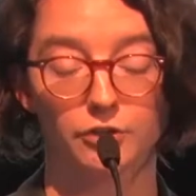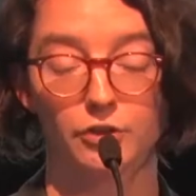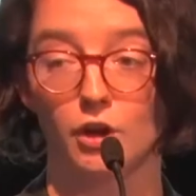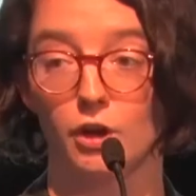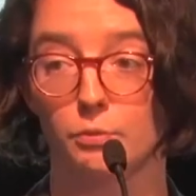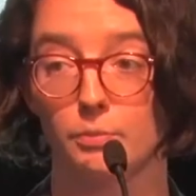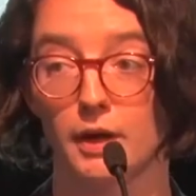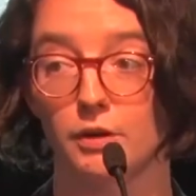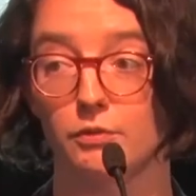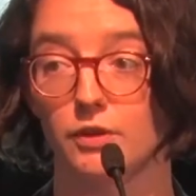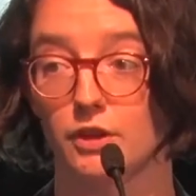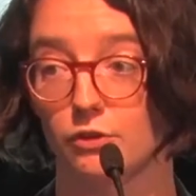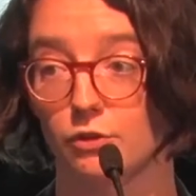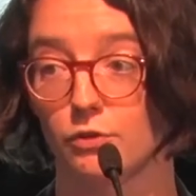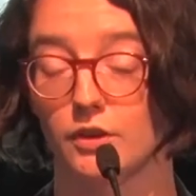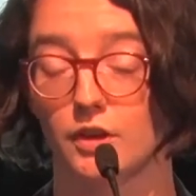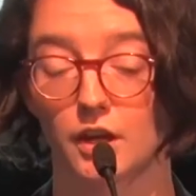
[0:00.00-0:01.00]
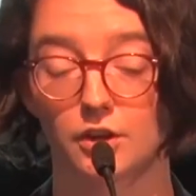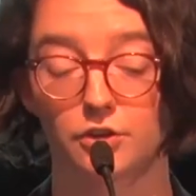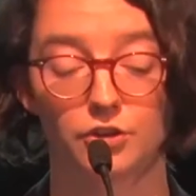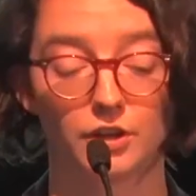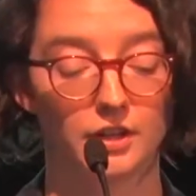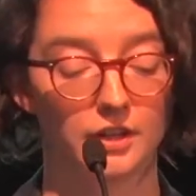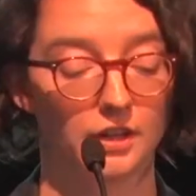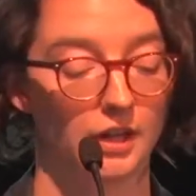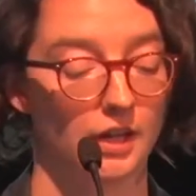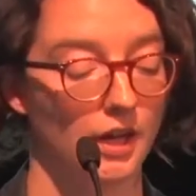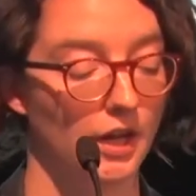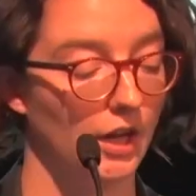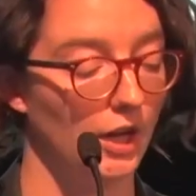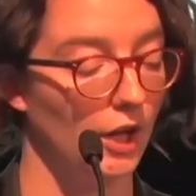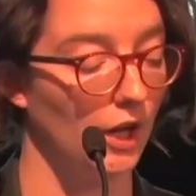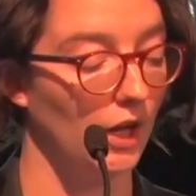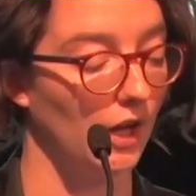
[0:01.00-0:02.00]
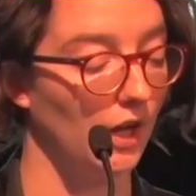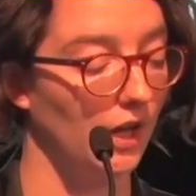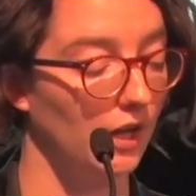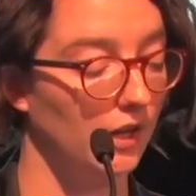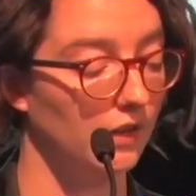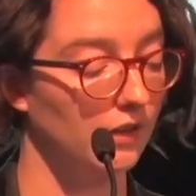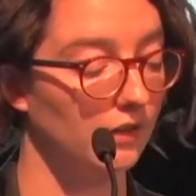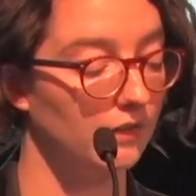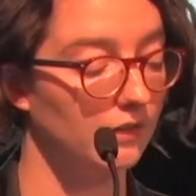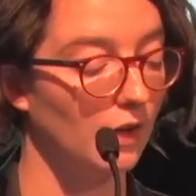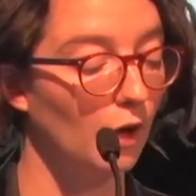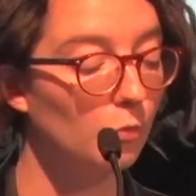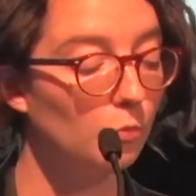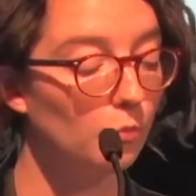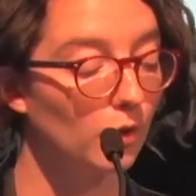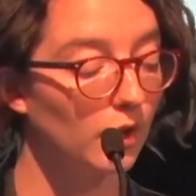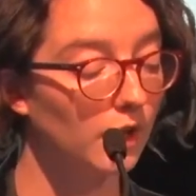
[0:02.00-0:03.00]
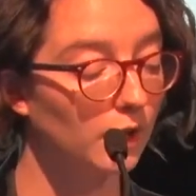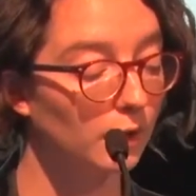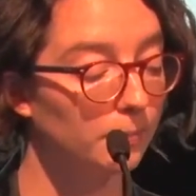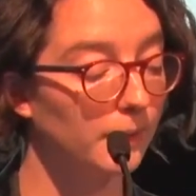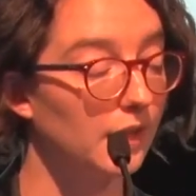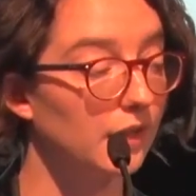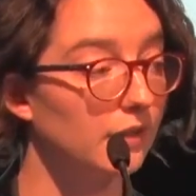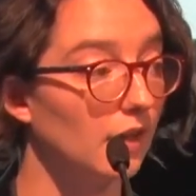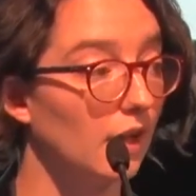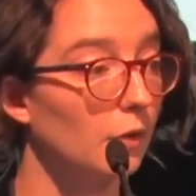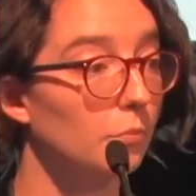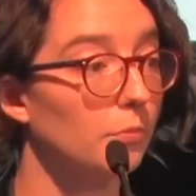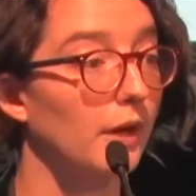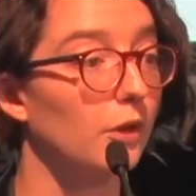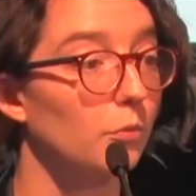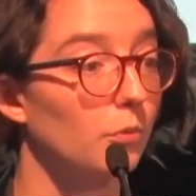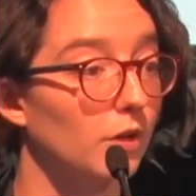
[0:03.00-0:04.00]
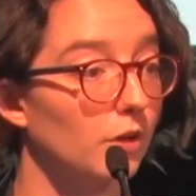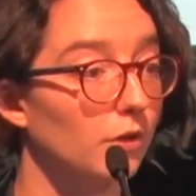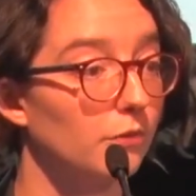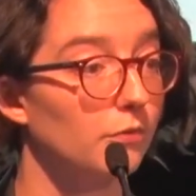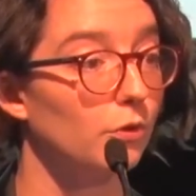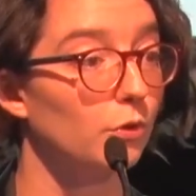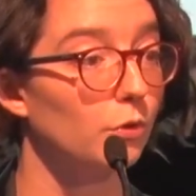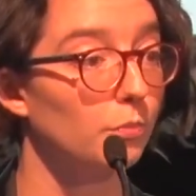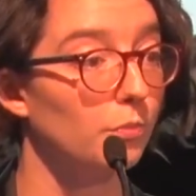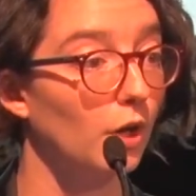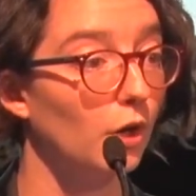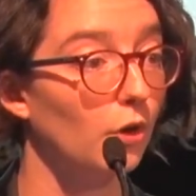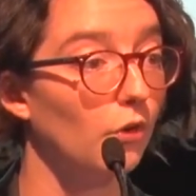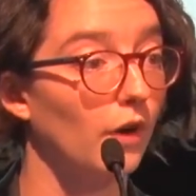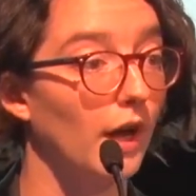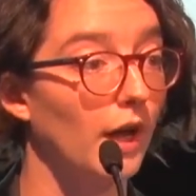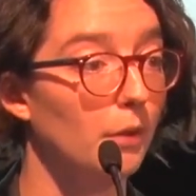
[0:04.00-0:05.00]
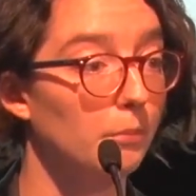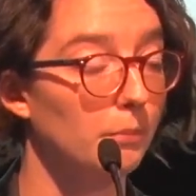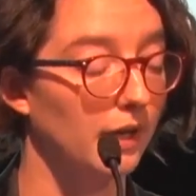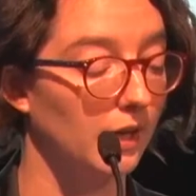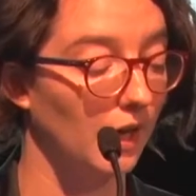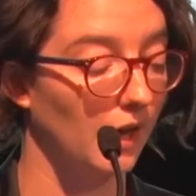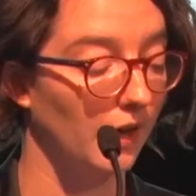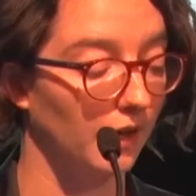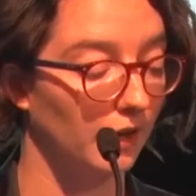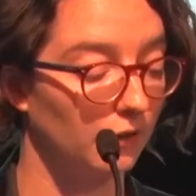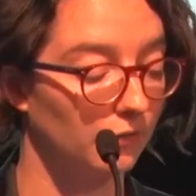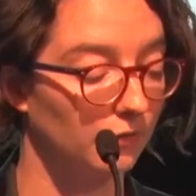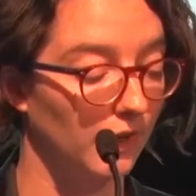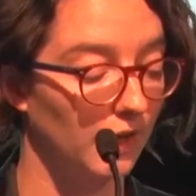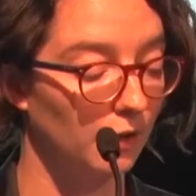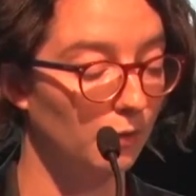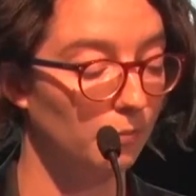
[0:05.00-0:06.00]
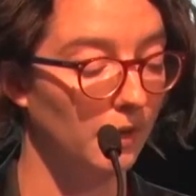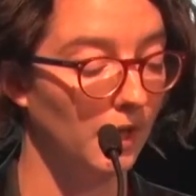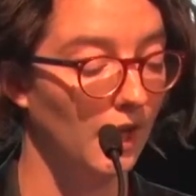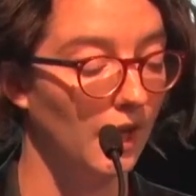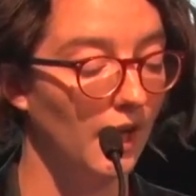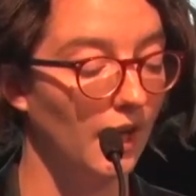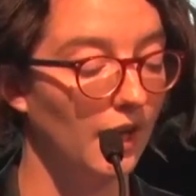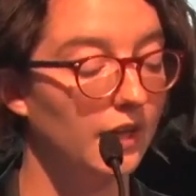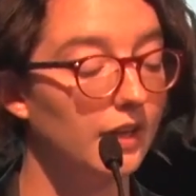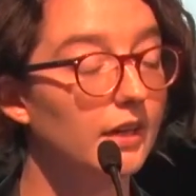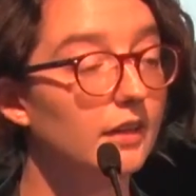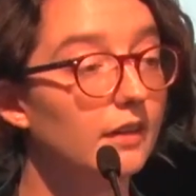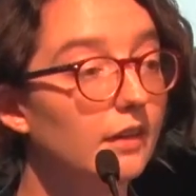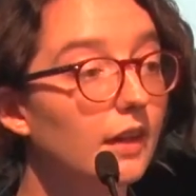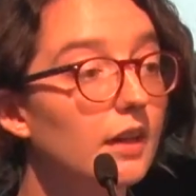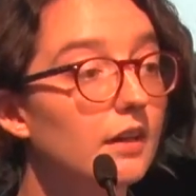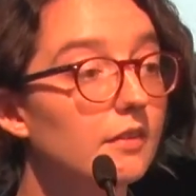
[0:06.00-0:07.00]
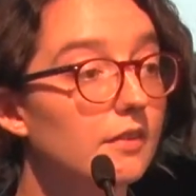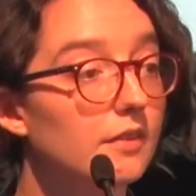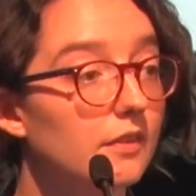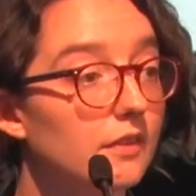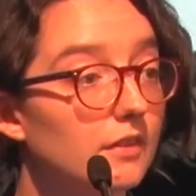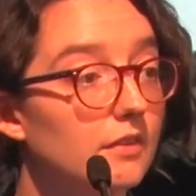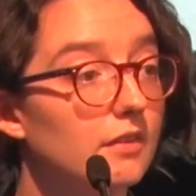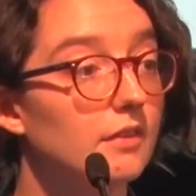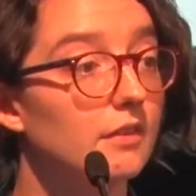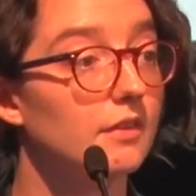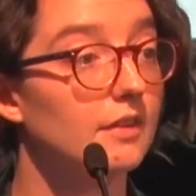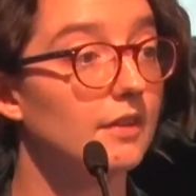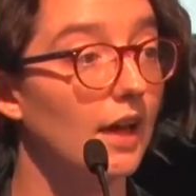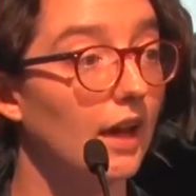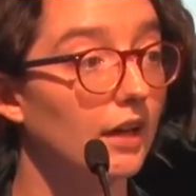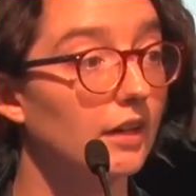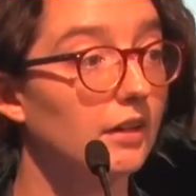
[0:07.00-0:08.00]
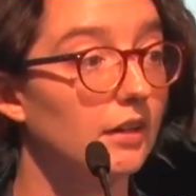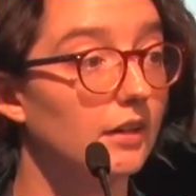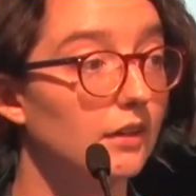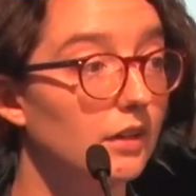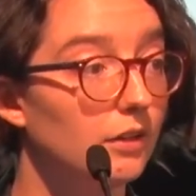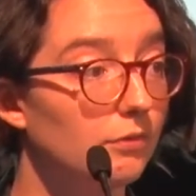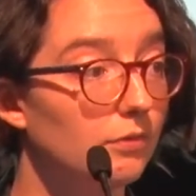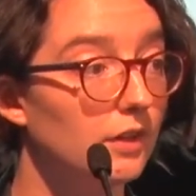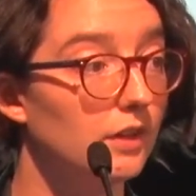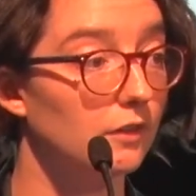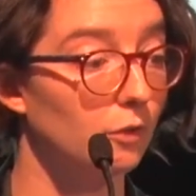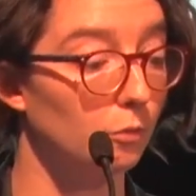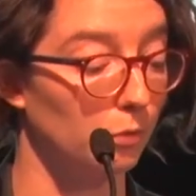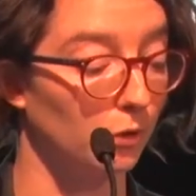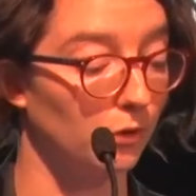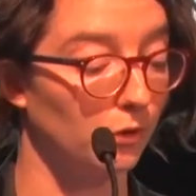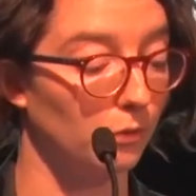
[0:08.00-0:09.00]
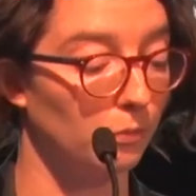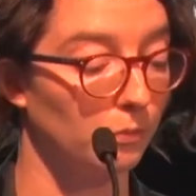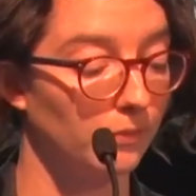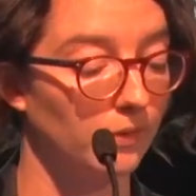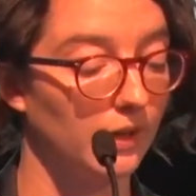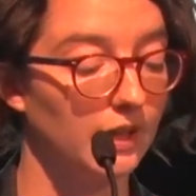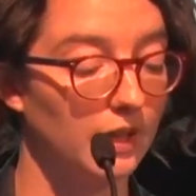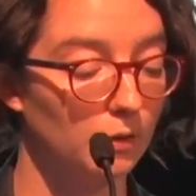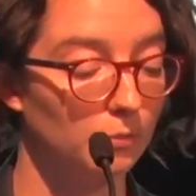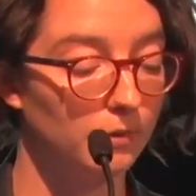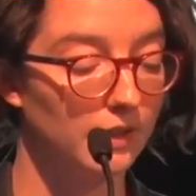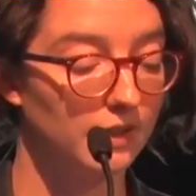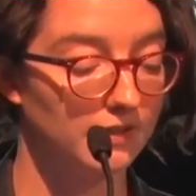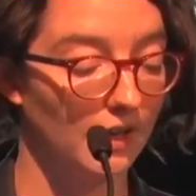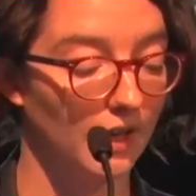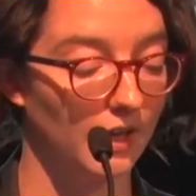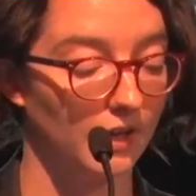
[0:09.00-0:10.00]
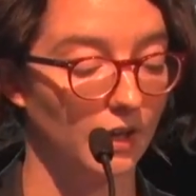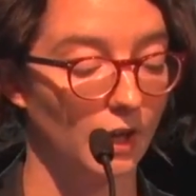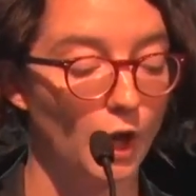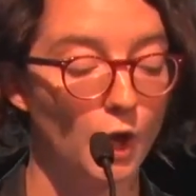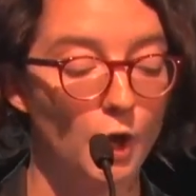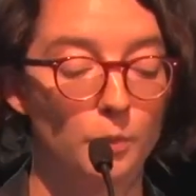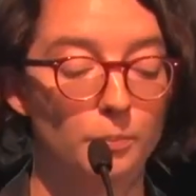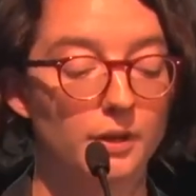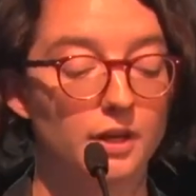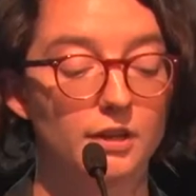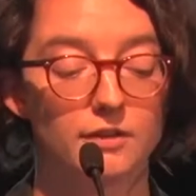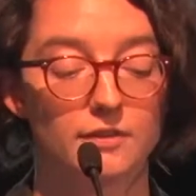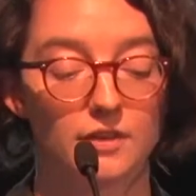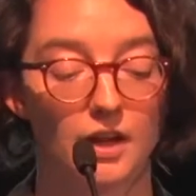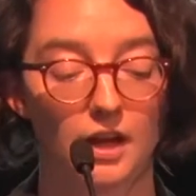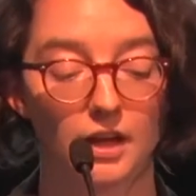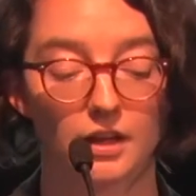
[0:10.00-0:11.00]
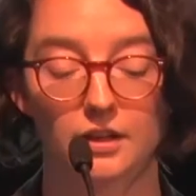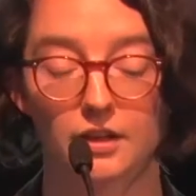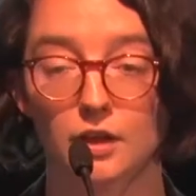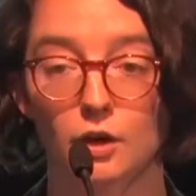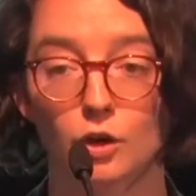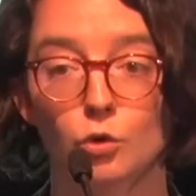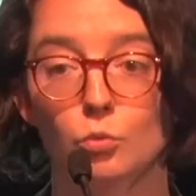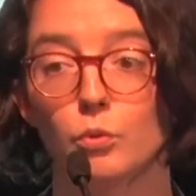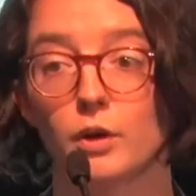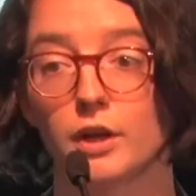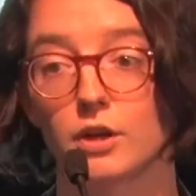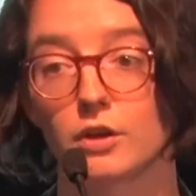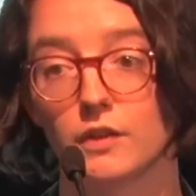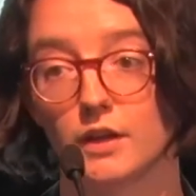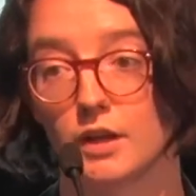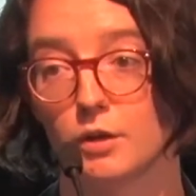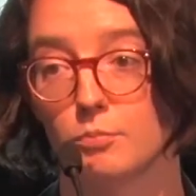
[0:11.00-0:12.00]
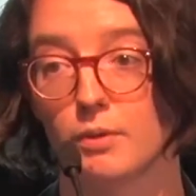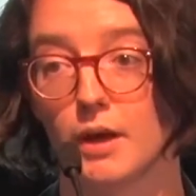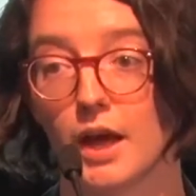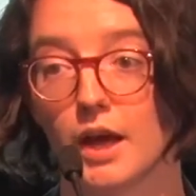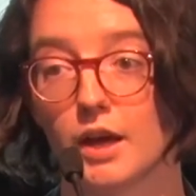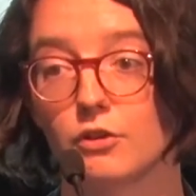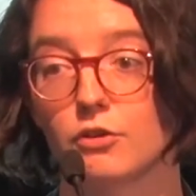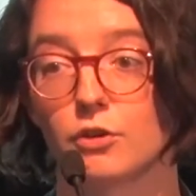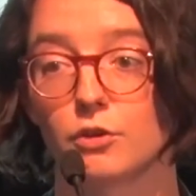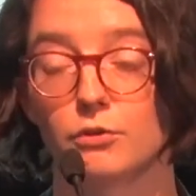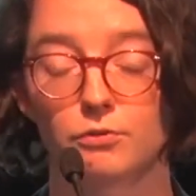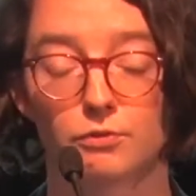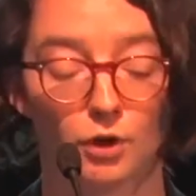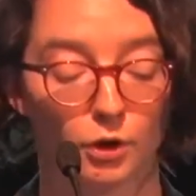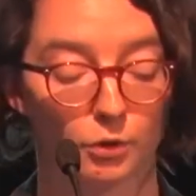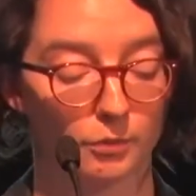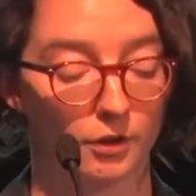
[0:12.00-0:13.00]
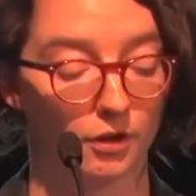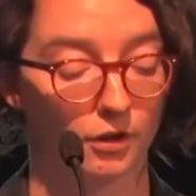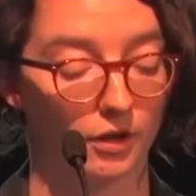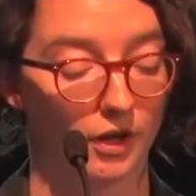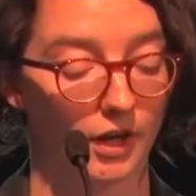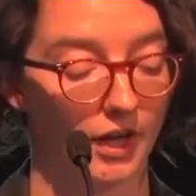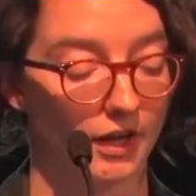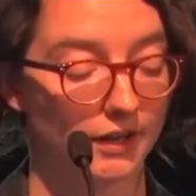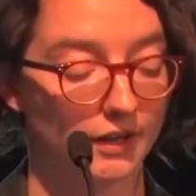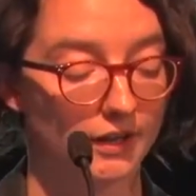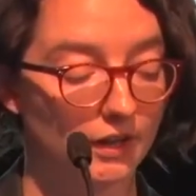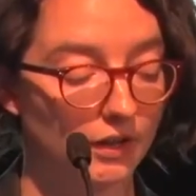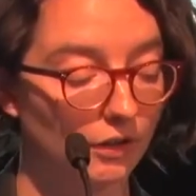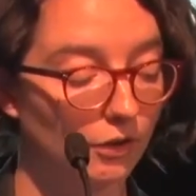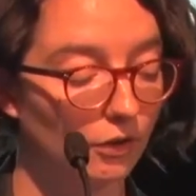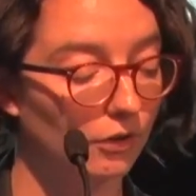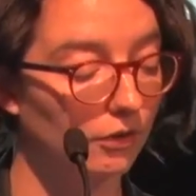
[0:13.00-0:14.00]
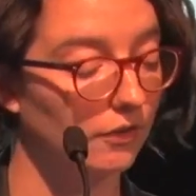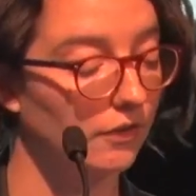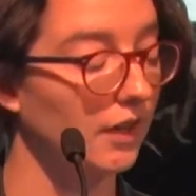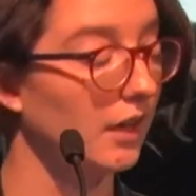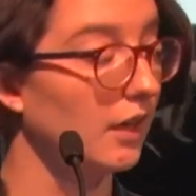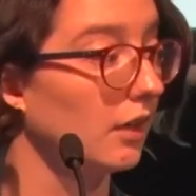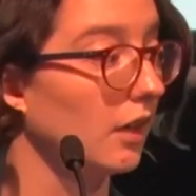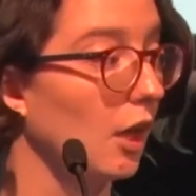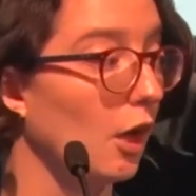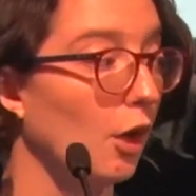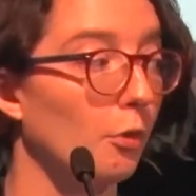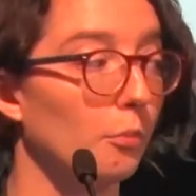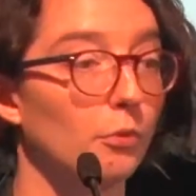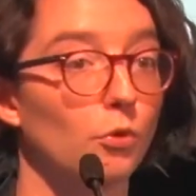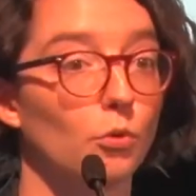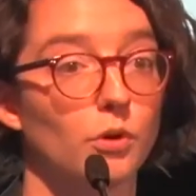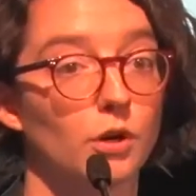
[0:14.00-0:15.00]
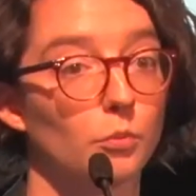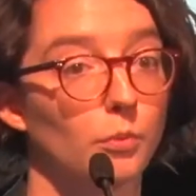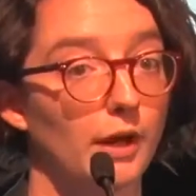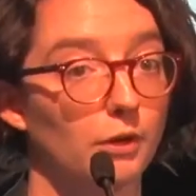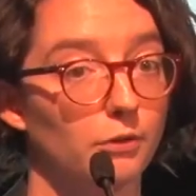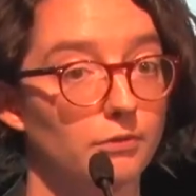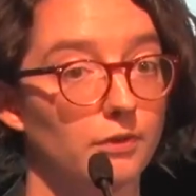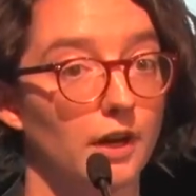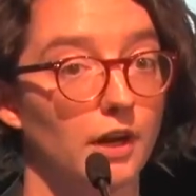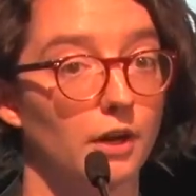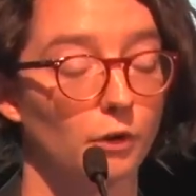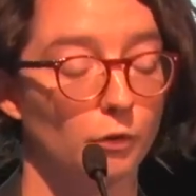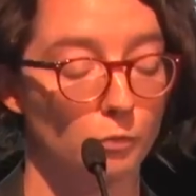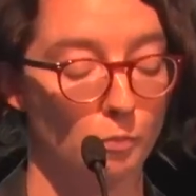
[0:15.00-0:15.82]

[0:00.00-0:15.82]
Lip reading: talk about risk reduction. Some work being done by the World Food Program and Oxfam indicates that this is technically feasible. It can be done, but it's not clear what are the impacts on farmer yield, income, or welfare.